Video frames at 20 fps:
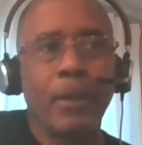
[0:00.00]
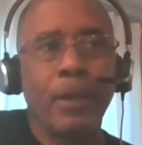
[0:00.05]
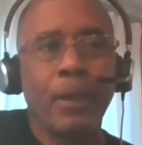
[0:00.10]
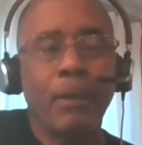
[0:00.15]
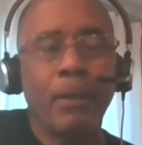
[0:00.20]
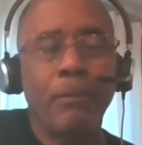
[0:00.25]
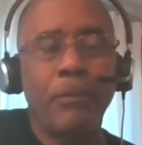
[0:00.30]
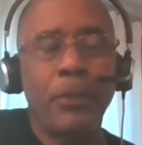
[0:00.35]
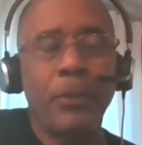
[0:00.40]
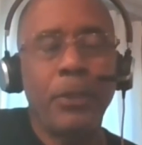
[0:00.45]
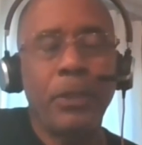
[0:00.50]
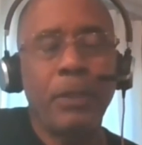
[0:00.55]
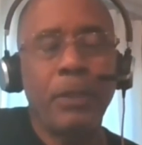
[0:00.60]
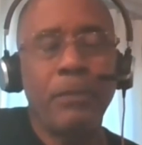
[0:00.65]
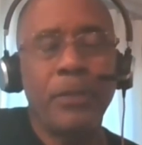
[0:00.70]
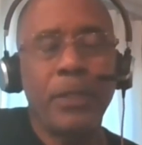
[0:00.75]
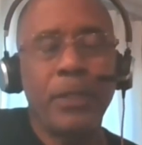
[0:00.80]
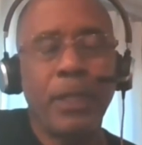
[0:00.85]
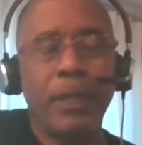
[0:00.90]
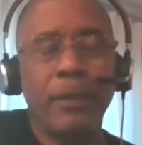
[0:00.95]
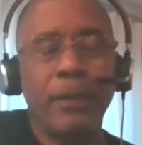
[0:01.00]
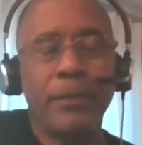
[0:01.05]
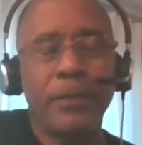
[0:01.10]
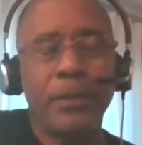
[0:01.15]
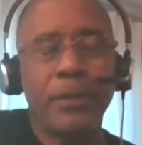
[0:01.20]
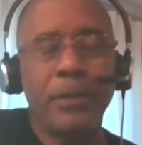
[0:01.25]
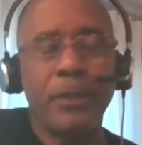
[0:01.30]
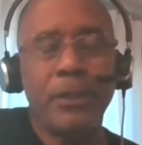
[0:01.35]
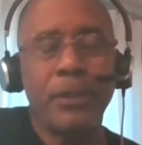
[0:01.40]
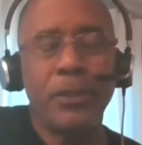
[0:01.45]
put themselves
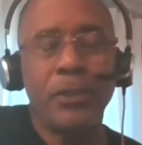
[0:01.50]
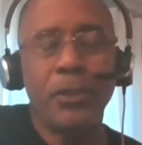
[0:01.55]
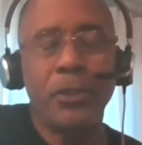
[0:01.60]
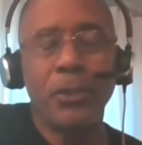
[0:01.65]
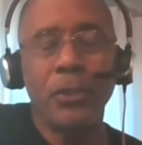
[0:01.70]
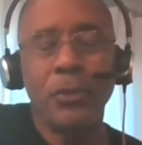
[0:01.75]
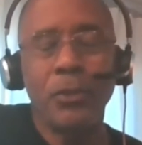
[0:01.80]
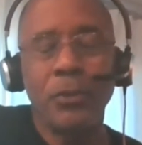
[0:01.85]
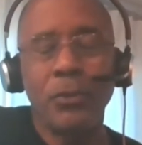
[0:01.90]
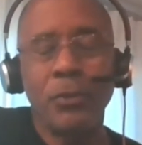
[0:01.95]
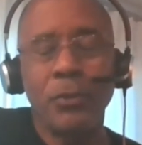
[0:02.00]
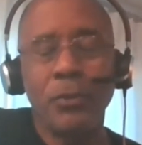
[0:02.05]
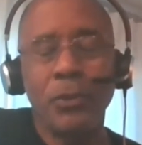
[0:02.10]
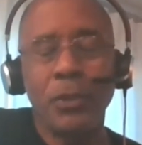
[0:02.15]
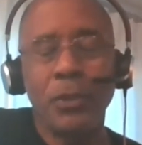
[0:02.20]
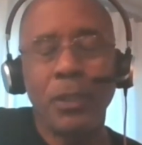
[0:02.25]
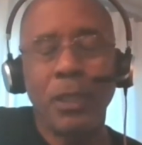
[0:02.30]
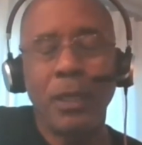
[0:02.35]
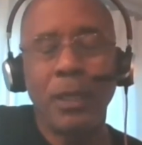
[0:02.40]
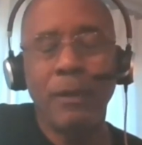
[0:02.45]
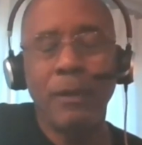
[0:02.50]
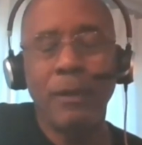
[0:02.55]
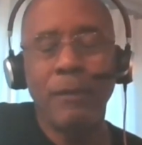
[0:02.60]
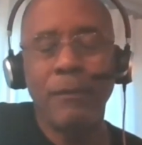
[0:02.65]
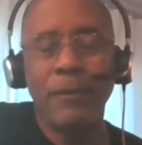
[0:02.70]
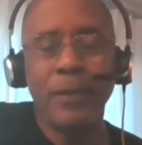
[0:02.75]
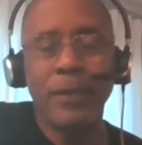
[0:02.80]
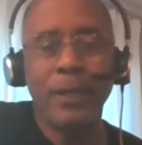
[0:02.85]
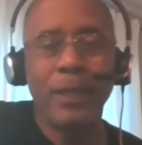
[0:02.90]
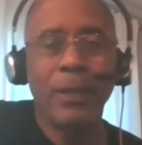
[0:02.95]
in the shoes of
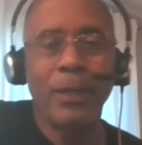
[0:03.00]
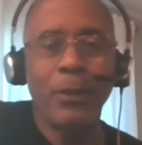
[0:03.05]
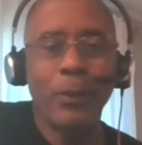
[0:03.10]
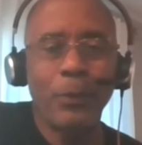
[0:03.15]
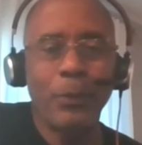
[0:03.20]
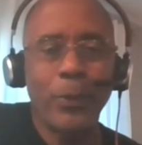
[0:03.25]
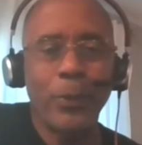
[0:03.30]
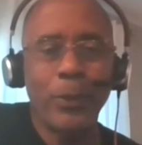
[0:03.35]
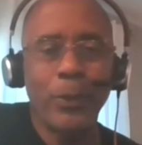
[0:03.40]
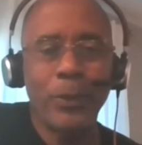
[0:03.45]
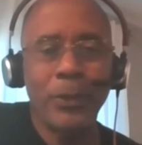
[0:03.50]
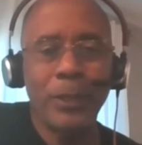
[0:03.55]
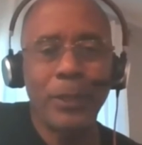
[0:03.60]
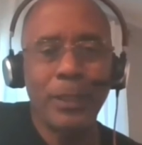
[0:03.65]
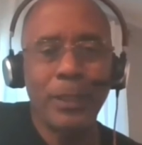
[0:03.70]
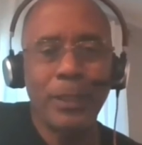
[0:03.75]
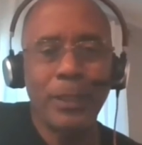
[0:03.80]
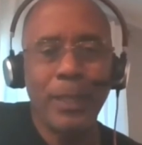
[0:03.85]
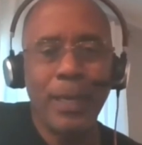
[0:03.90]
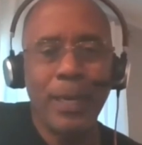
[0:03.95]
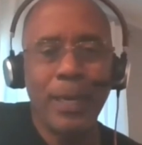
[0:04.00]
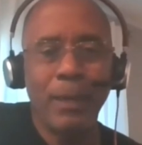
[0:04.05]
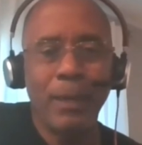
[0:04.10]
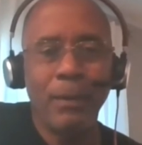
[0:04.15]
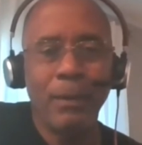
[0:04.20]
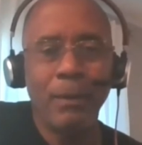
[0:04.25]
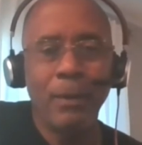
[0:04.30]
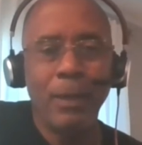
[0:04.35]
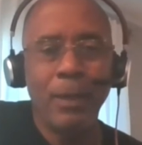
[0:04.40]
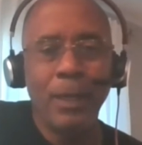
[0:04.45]
the other person now.